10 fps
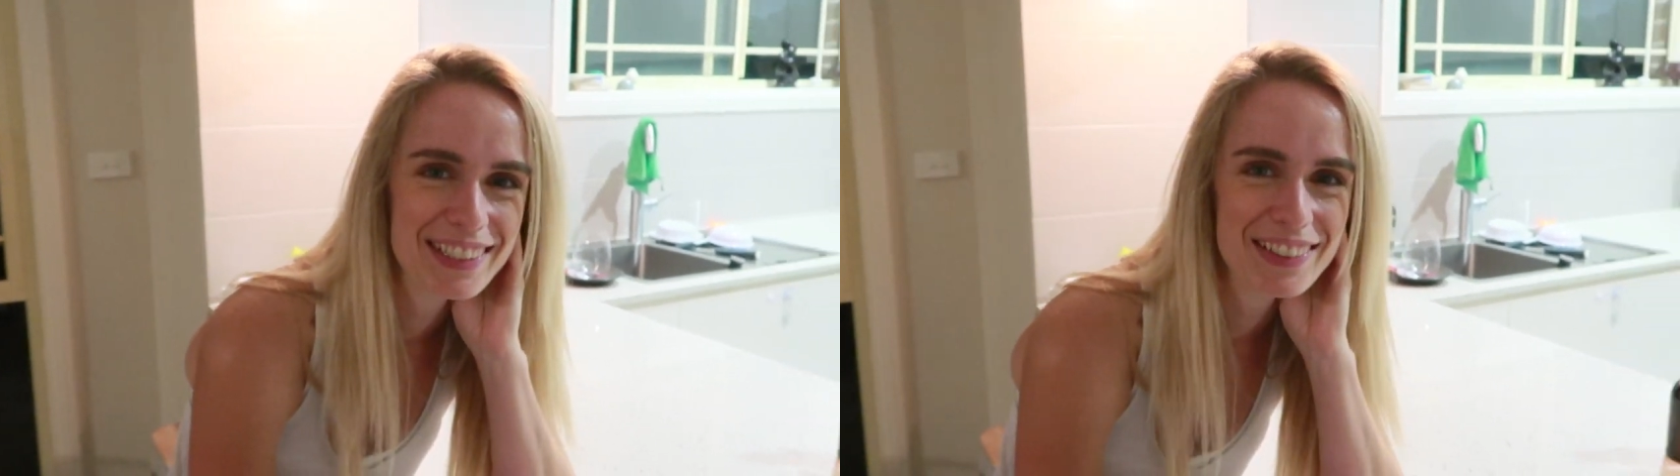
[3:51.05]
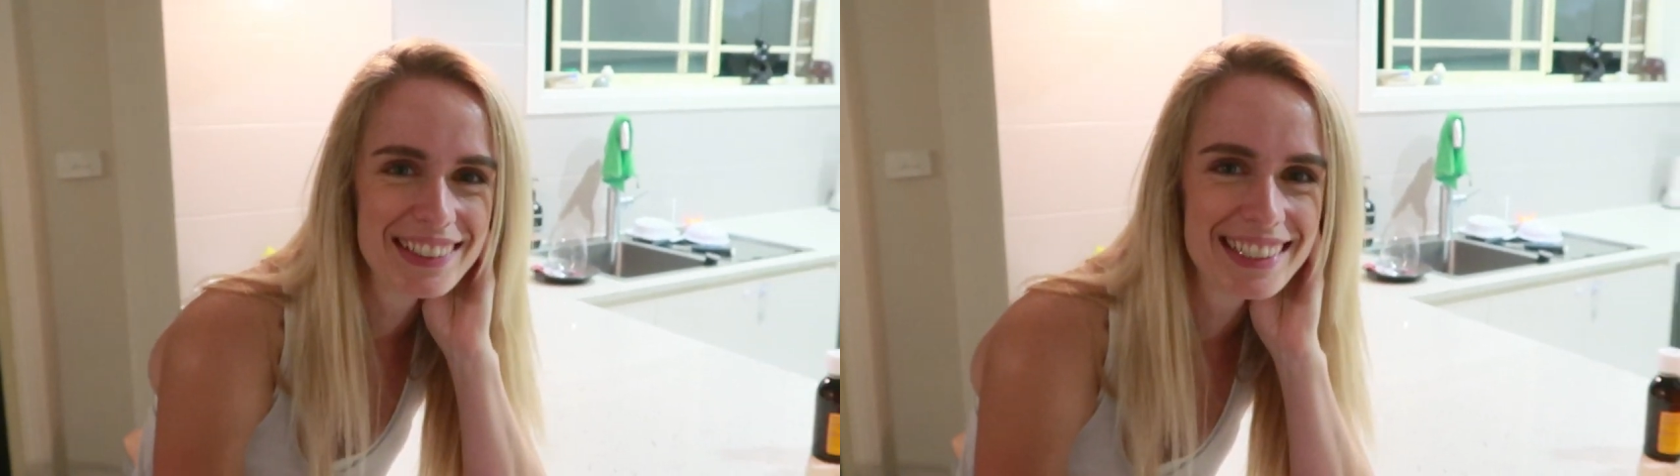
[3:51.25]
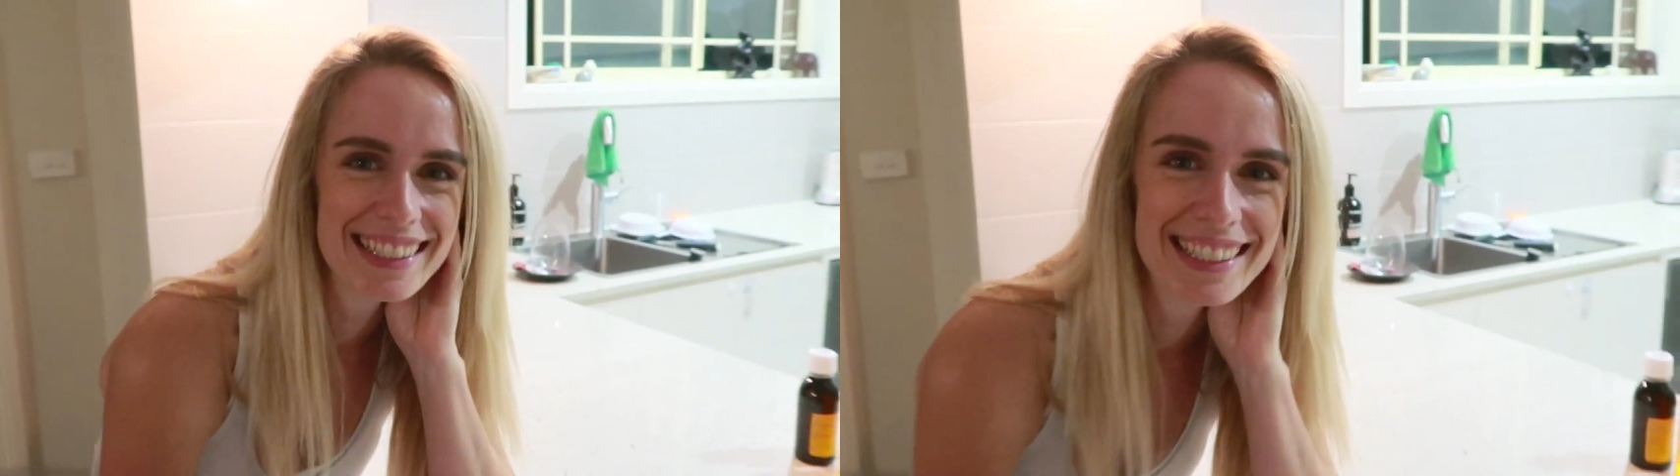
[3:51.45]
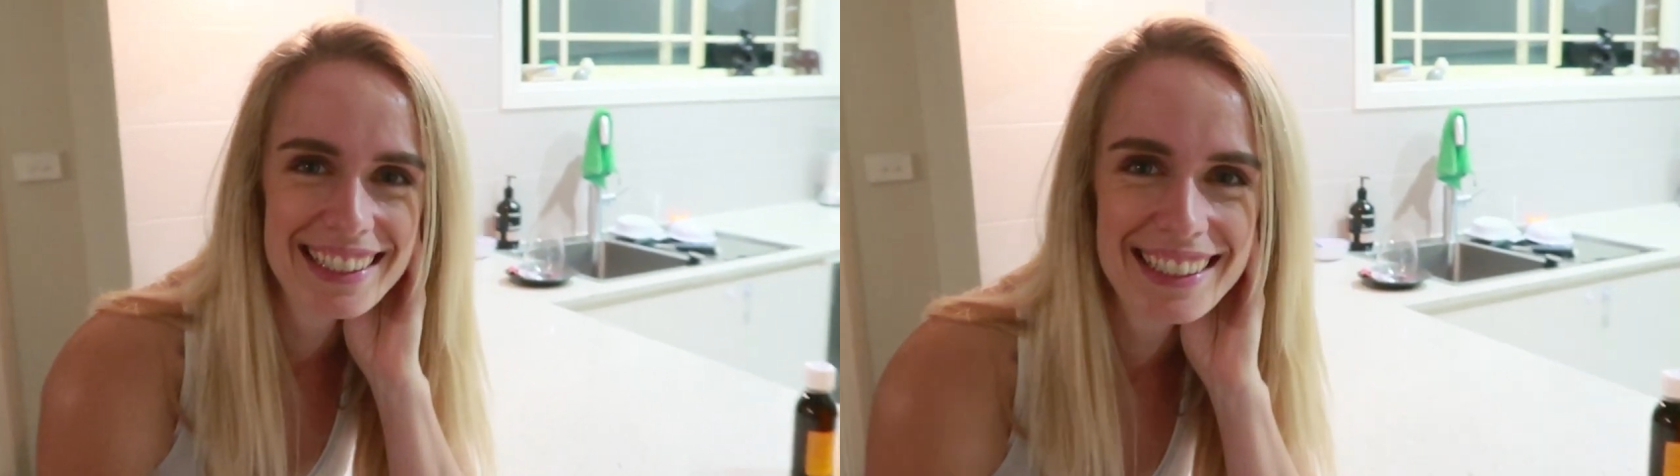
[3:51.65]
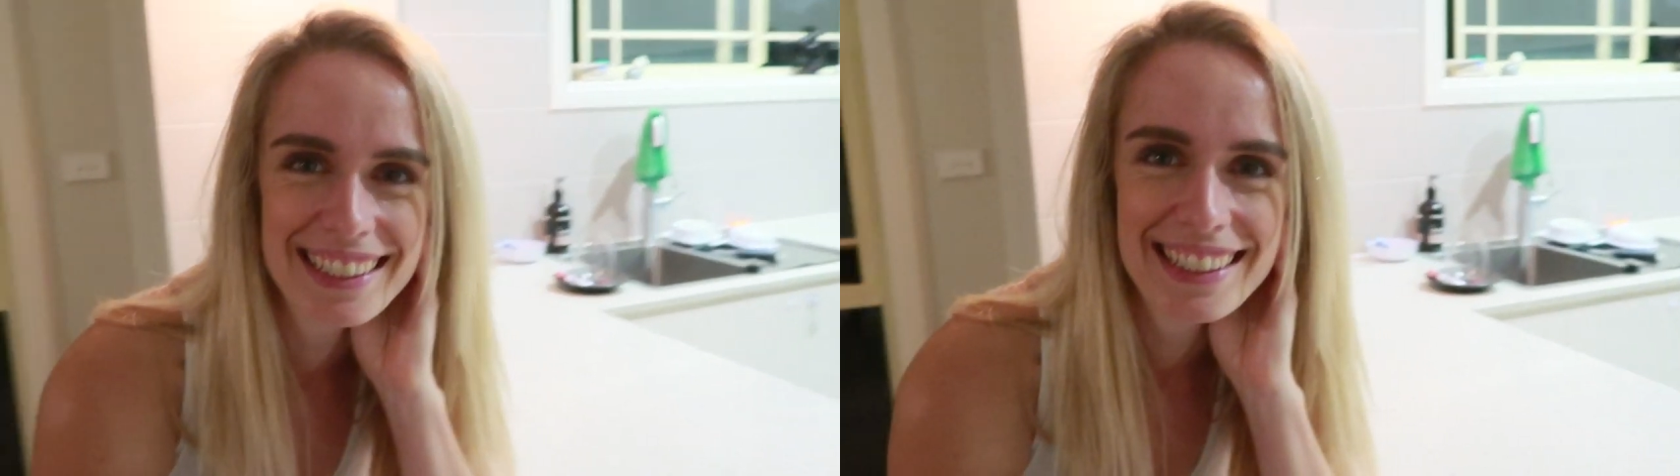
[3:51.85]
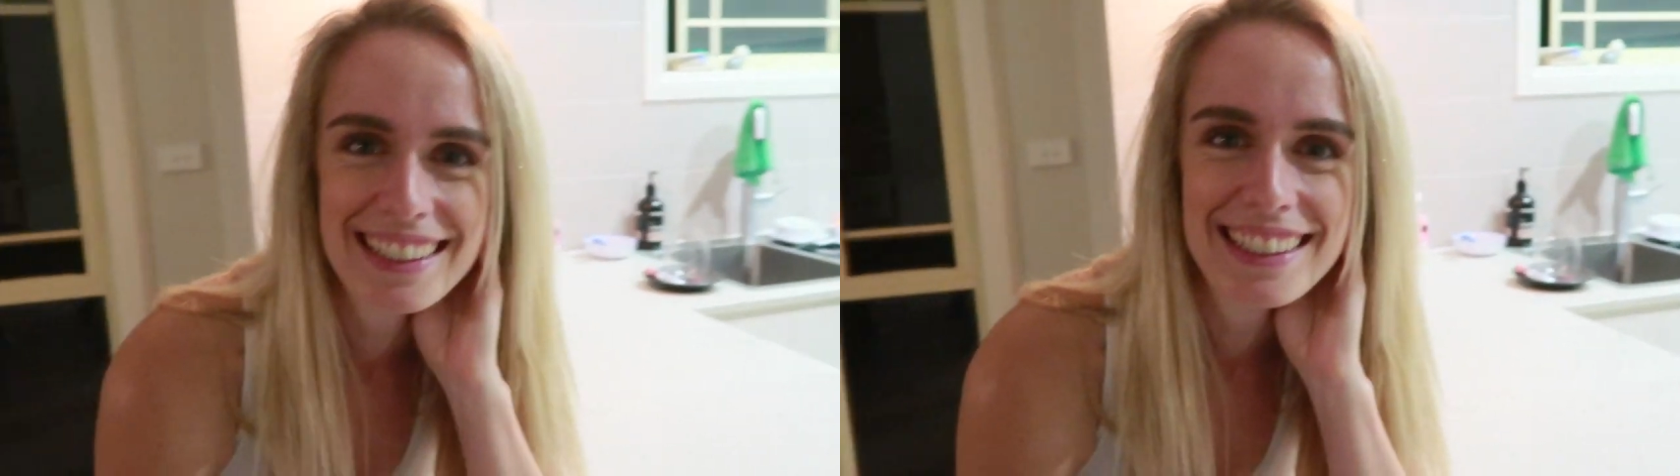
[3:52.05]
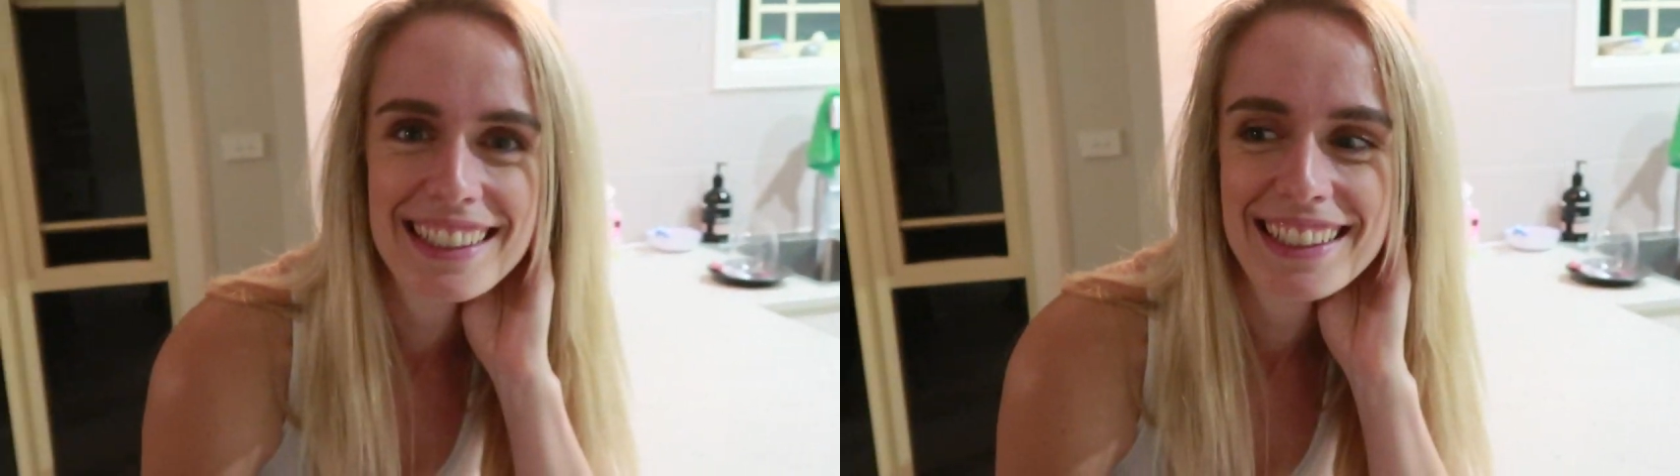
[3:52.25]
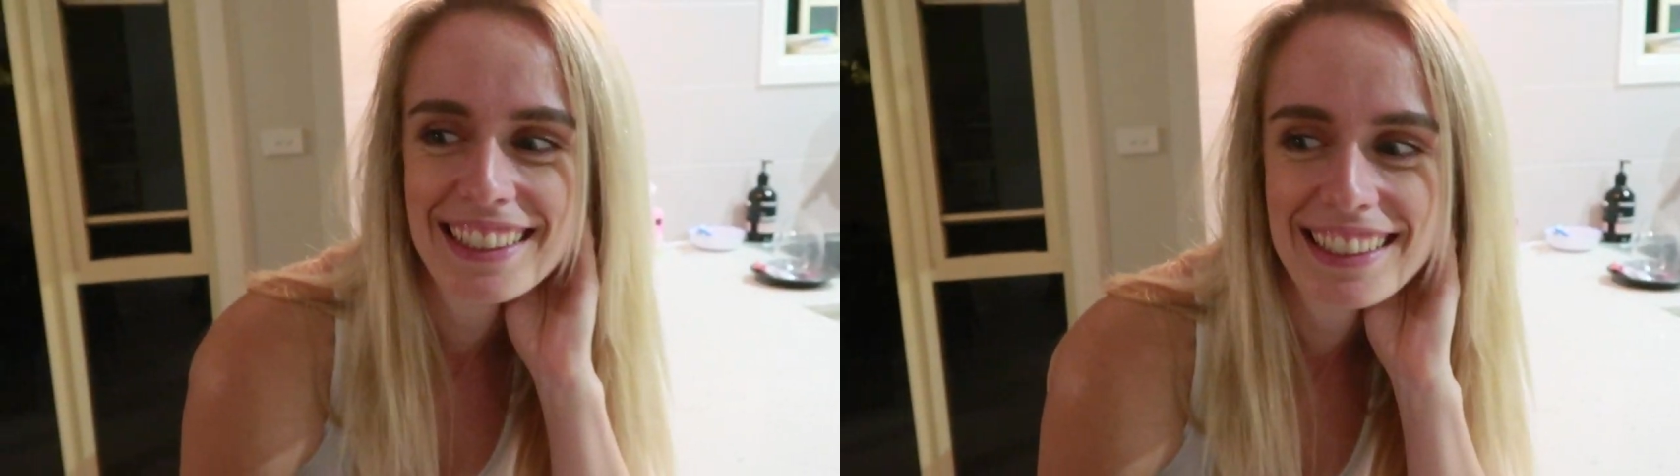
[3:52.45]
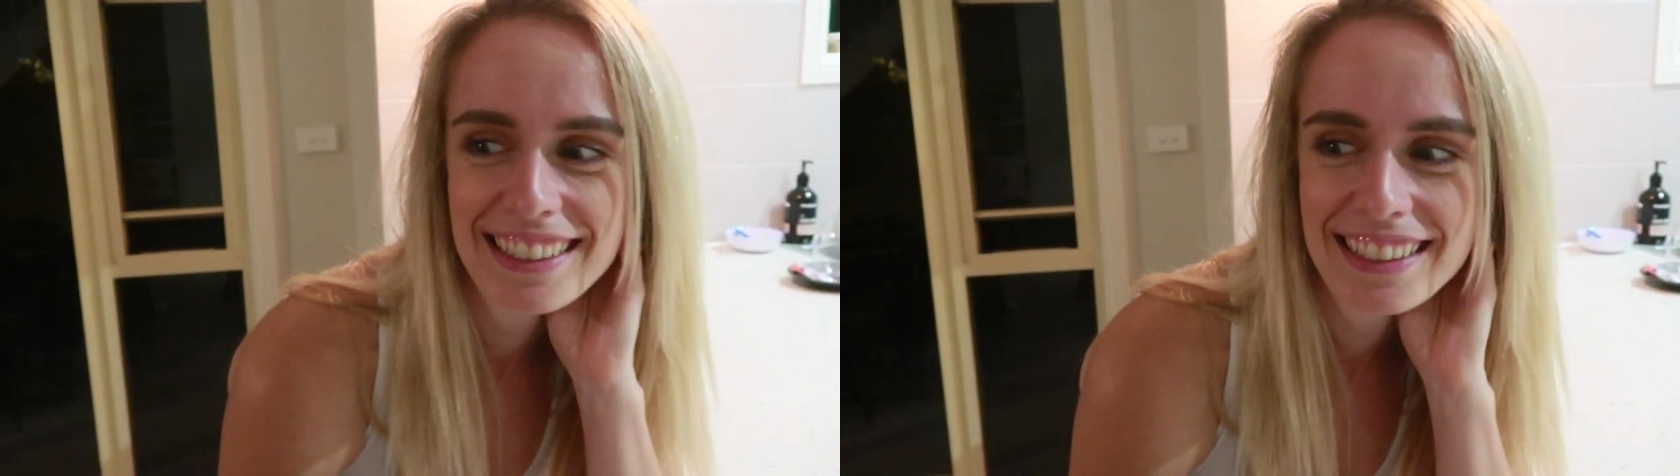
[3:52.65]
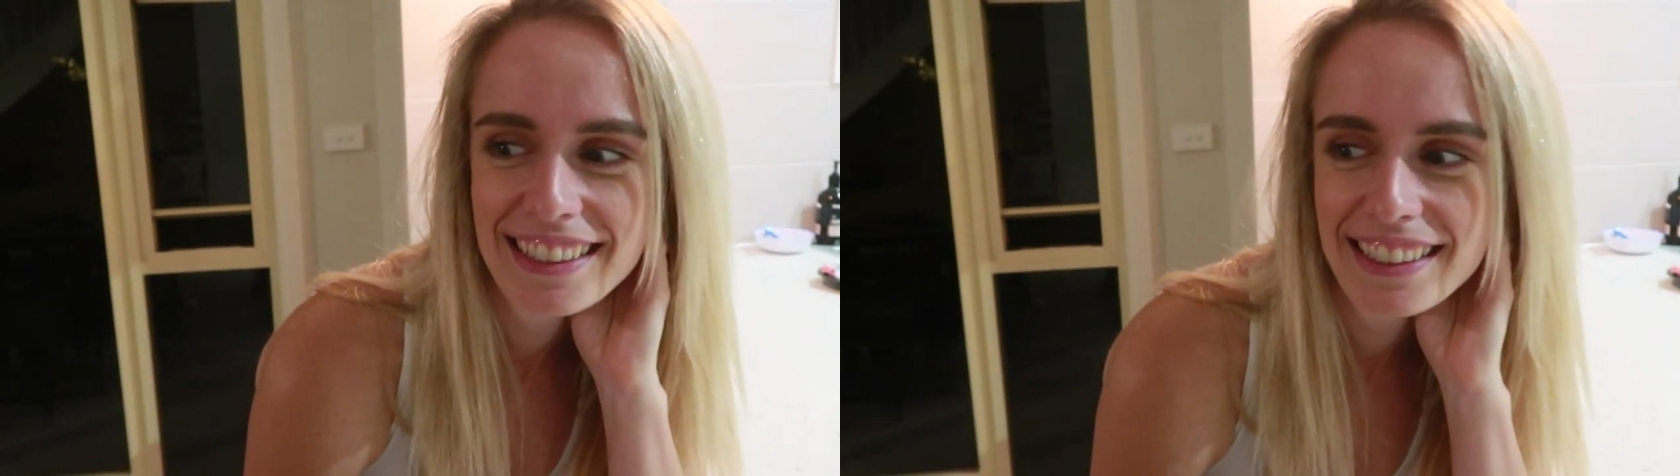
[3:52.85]
Not. Right, you're a babe.
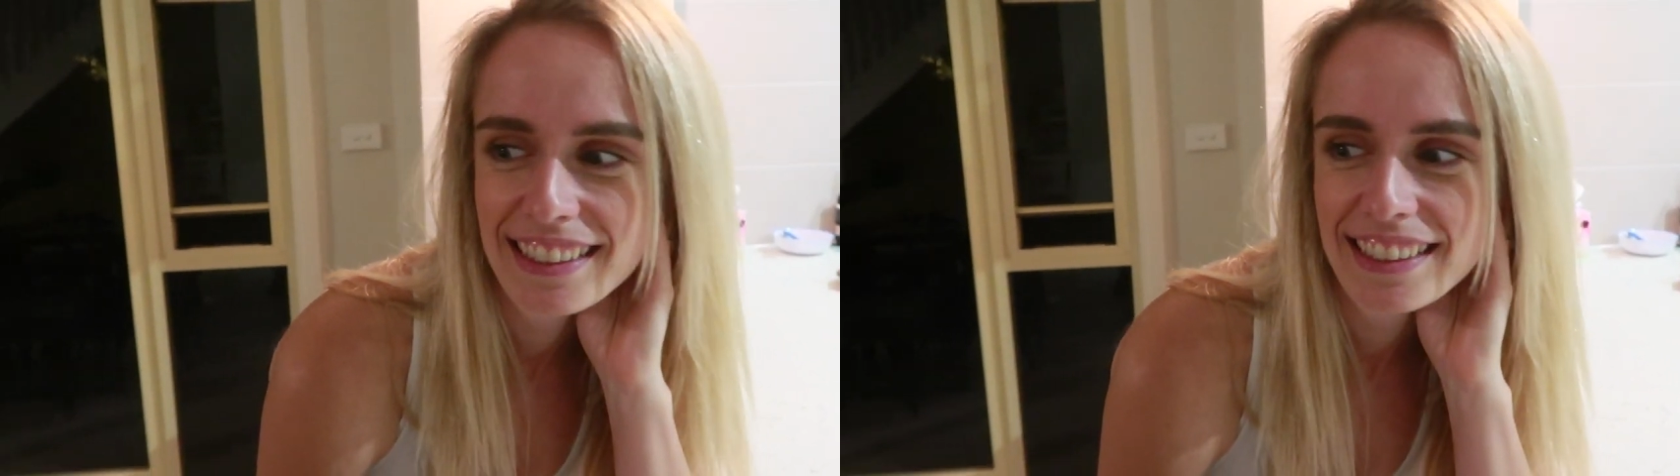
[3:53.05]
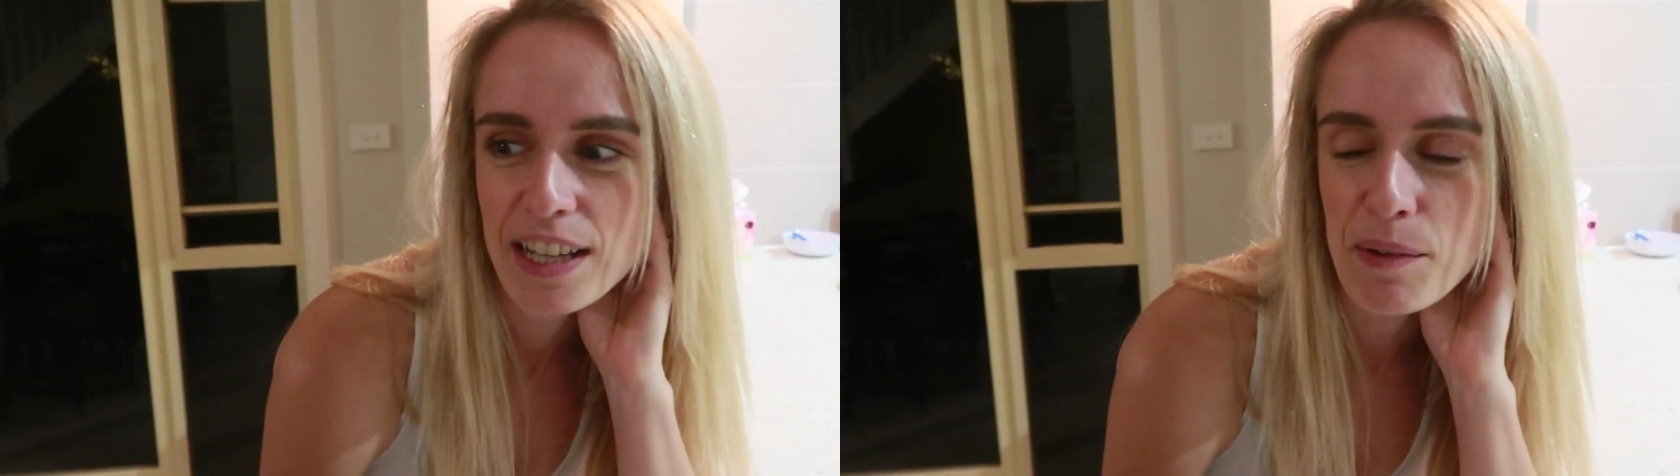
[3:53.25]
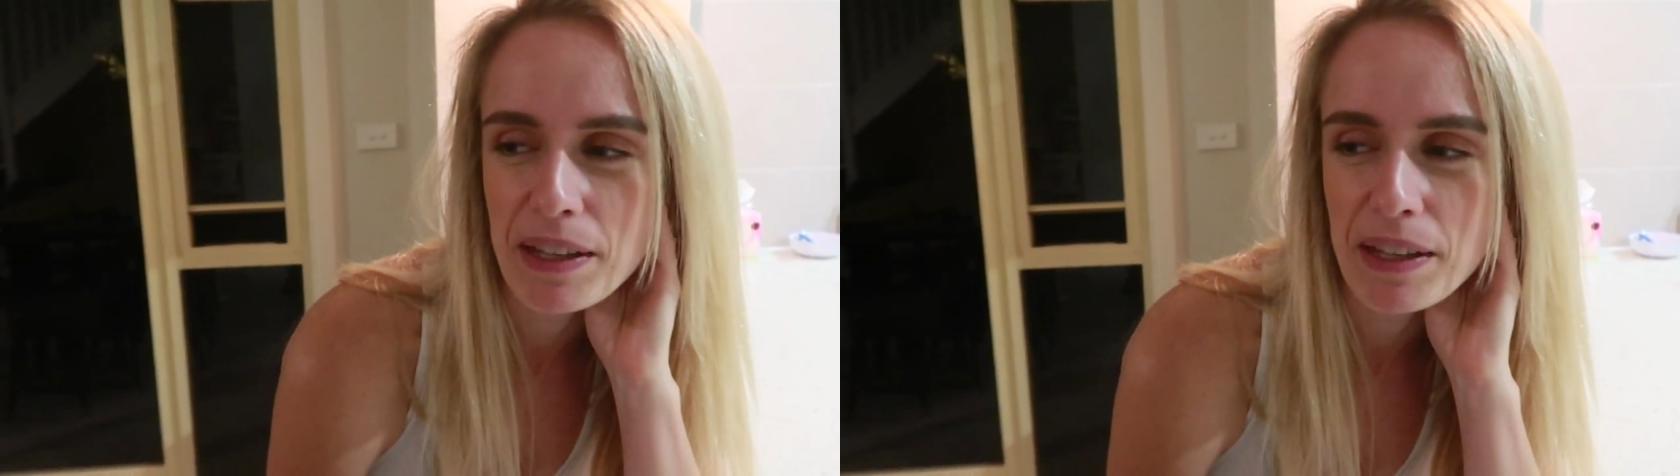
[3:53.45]
Um,